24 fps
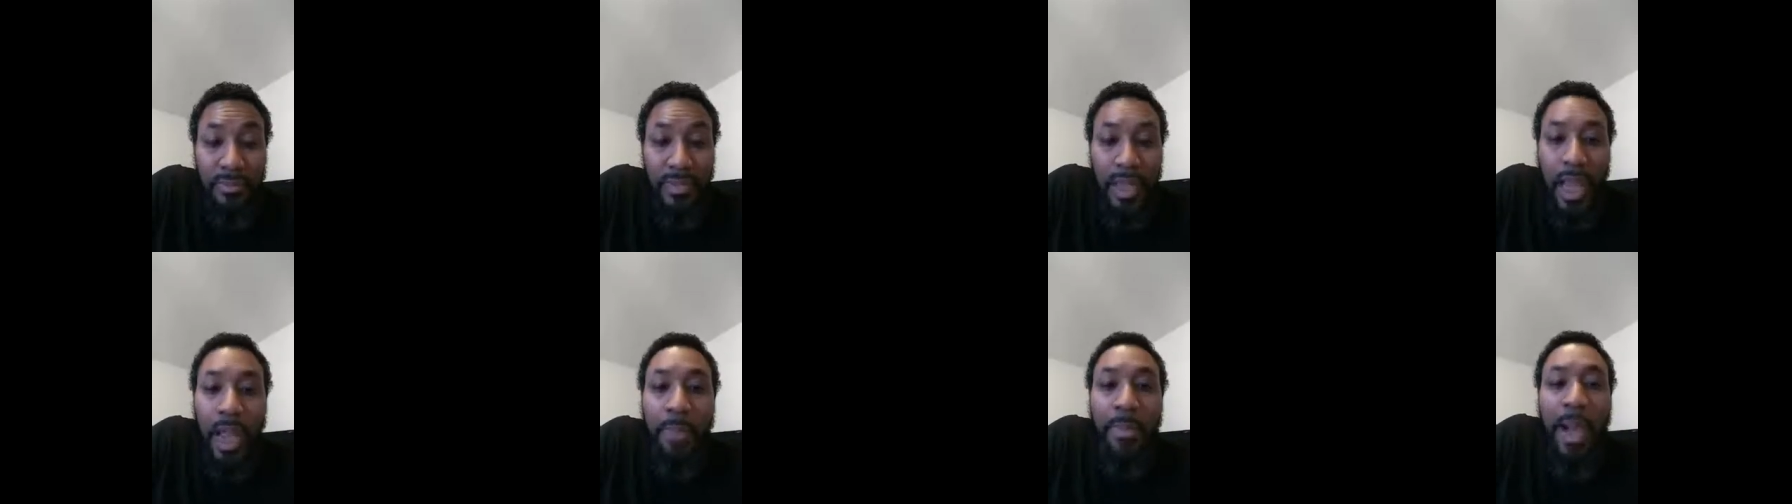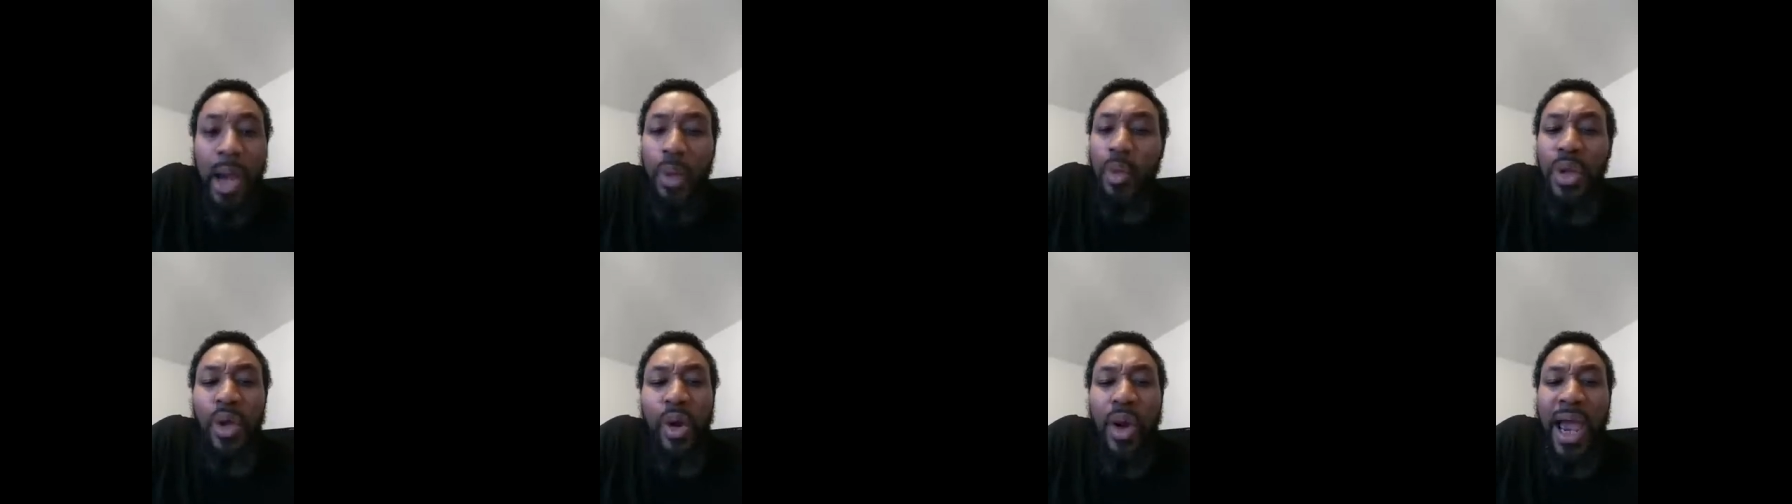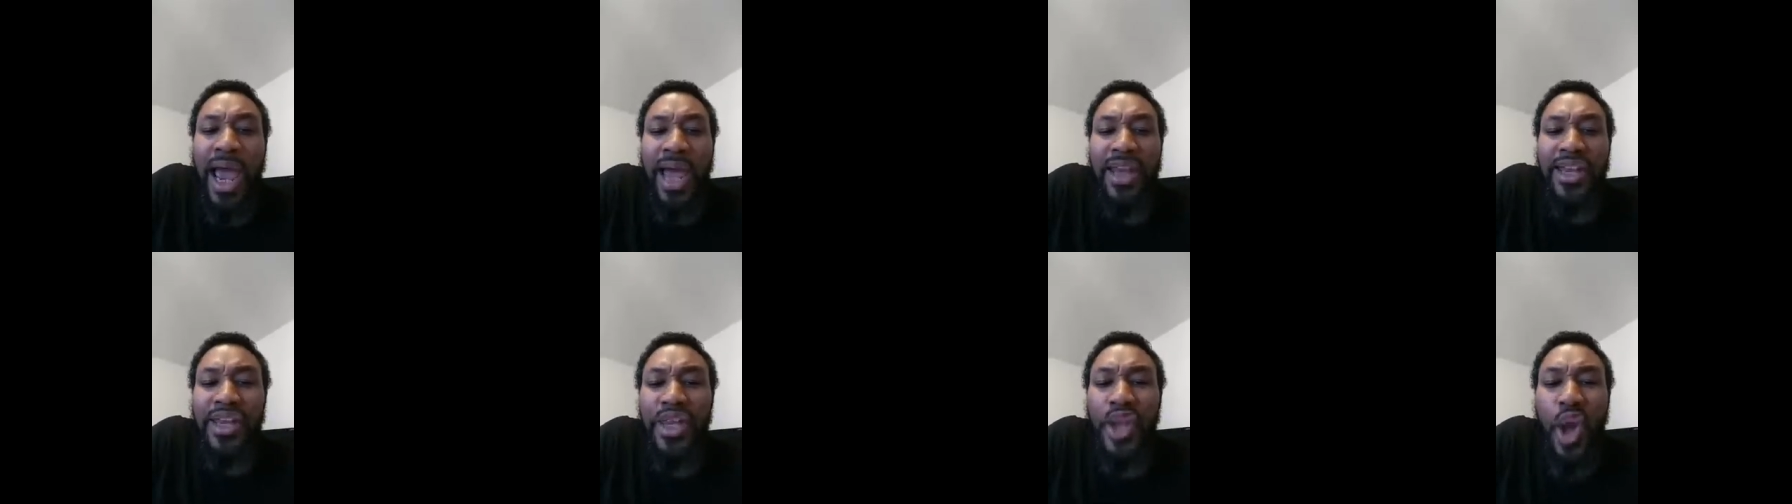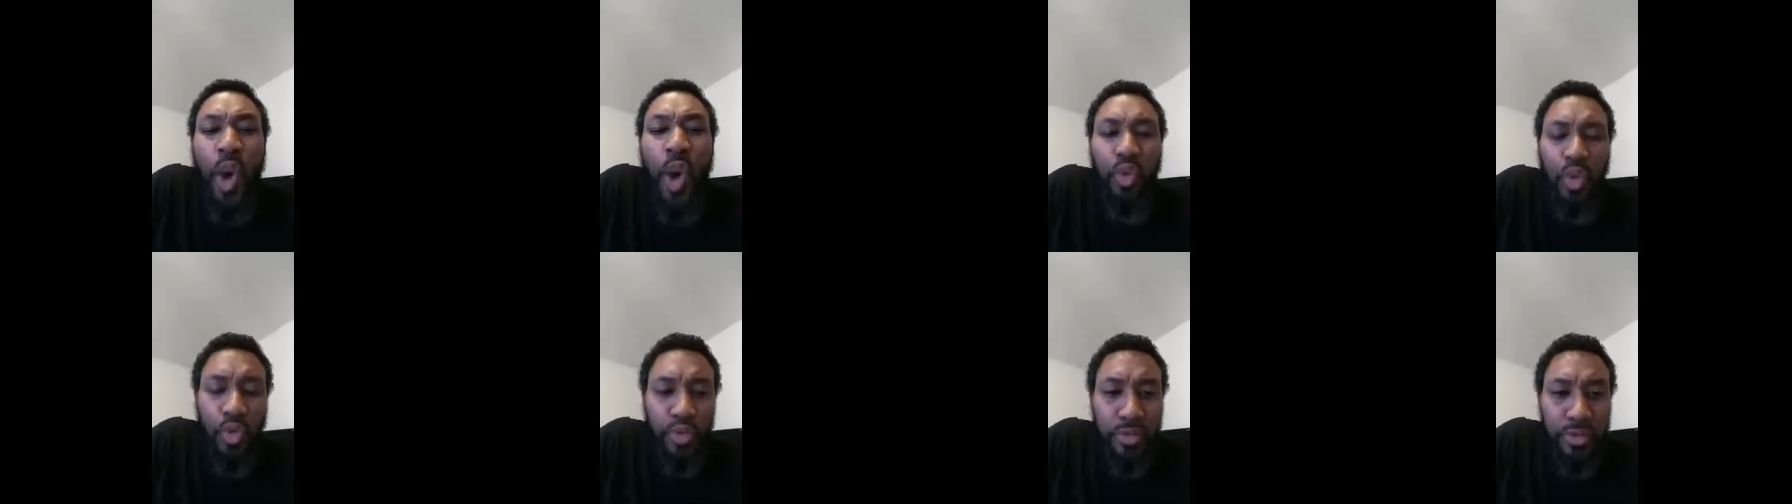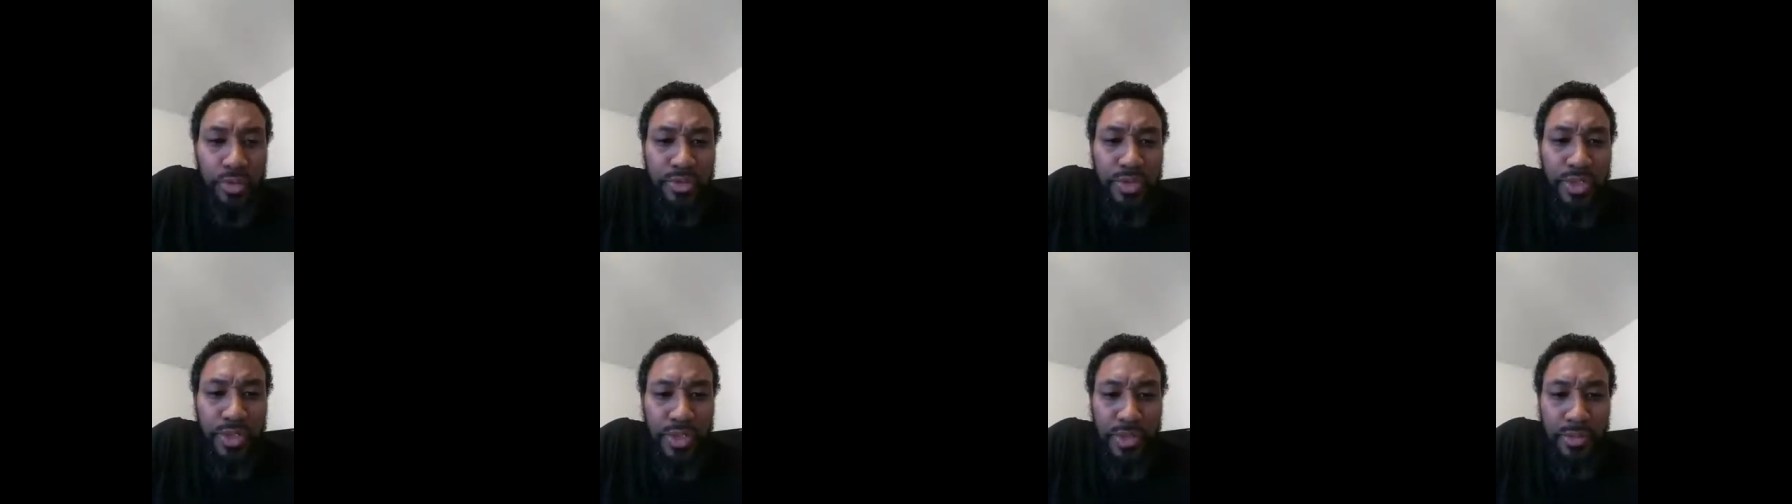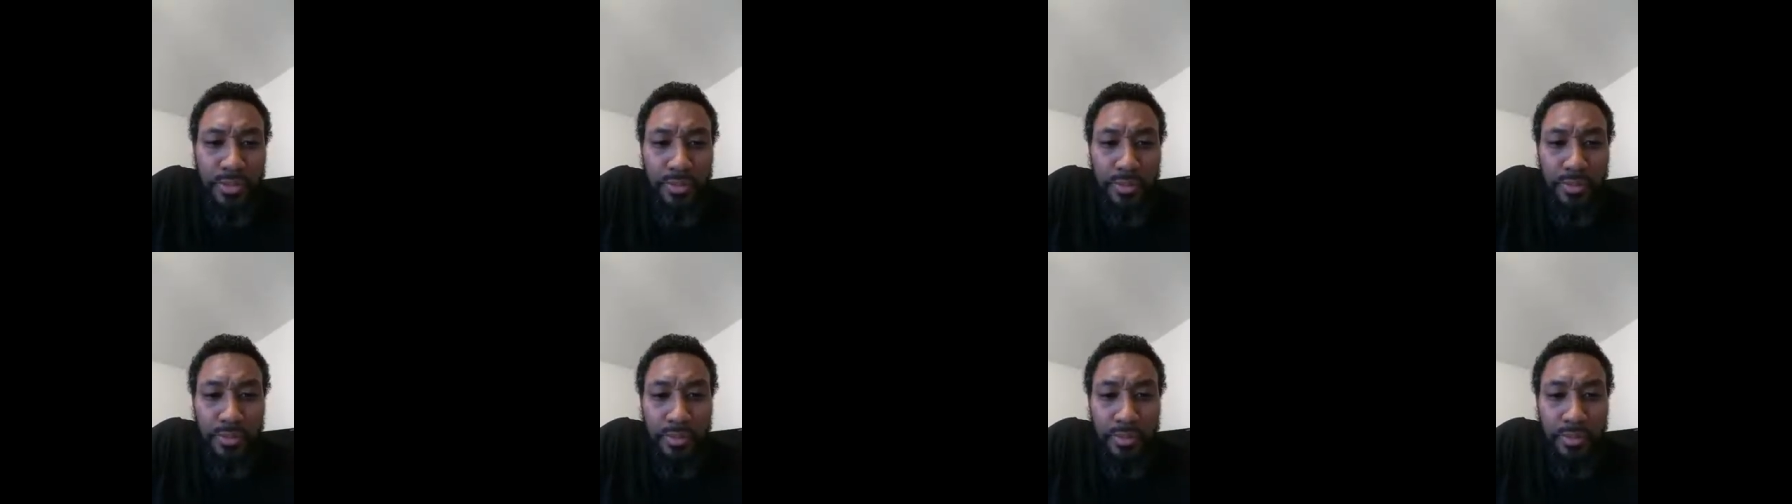How about we don't have no rulers?